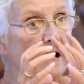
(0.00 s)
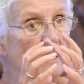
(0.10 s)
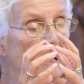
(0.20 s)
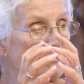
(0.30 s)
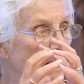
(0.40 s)

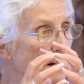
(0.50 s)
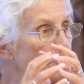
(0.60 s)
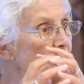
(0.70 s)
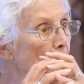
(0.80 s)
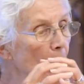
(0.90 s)
it
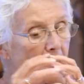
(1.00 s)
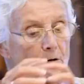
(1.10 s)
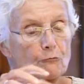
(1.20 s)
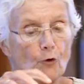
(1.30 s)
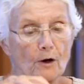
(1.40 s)
becomes a
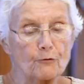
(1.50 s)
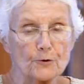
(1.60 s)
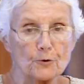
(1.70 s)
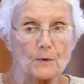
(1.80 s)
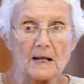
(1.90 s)
metaphor
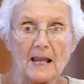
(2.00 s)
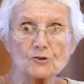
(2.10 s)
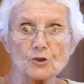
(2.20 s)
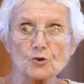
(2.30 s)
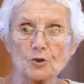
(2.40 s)
for the
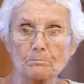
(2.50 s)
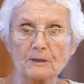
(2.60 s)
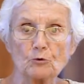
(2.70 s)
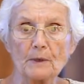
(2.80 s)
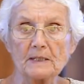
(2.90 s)
relationship
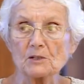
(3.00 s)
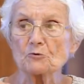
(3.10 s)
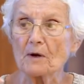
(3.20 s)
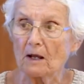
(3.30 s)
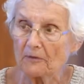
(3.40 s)
between
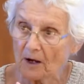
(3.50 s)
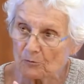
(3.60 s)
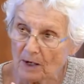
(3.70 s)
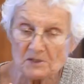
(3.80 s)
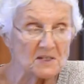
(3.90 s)
Israel
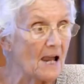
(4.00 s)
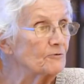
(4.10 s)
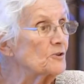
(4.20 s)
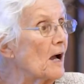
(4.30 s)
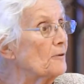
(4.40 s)
that runs
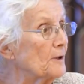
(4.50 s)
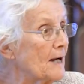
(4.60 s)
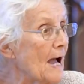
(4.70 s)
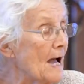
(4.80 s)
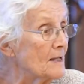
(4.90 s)
after other
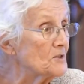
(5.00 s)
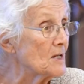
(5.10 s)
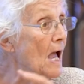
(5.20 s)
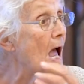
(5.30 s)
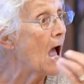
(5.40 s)
gods
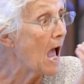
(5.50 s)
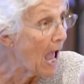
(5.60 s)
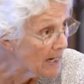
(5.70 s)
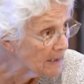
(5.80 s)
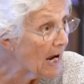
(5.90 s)

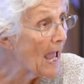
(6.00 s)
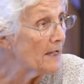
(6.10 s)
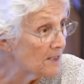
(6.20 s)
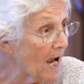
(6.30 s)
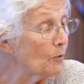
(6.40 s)

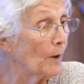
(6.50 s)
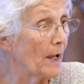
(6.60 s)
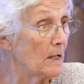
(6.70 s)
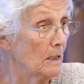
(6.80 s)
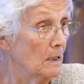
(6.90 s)
and
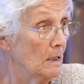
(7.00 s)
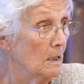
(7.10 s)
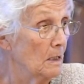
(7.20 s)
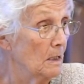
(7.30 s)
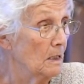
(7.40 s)
Yahweh.
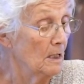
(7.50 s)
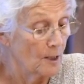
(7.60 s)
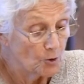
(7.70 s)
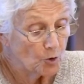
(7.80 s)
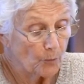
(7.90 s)

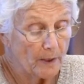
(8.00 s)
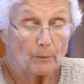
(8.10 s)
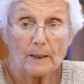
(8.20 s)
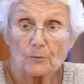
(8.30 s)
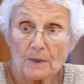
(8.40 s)
So when
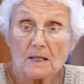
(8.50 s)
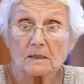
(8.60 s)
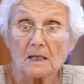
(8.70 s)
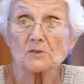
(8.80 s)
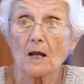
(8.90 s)
we read
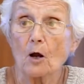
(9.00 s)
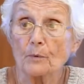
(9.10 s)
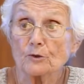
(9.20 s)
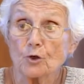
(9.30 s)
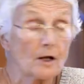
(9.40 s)
this, are
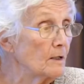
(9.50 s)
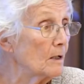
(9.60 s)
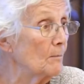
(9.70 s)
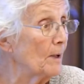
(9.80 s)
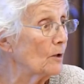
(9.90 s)
we
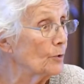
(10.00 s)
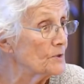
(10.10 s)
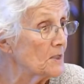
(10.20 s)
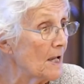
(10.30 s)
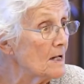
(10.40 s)
talking about
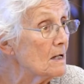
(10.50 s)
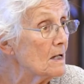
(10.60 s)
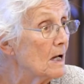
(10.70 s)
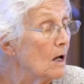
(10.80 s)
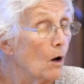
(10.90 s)

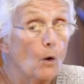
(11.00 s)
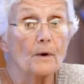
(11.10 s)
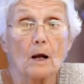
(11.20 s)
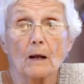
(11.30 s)
Hosea or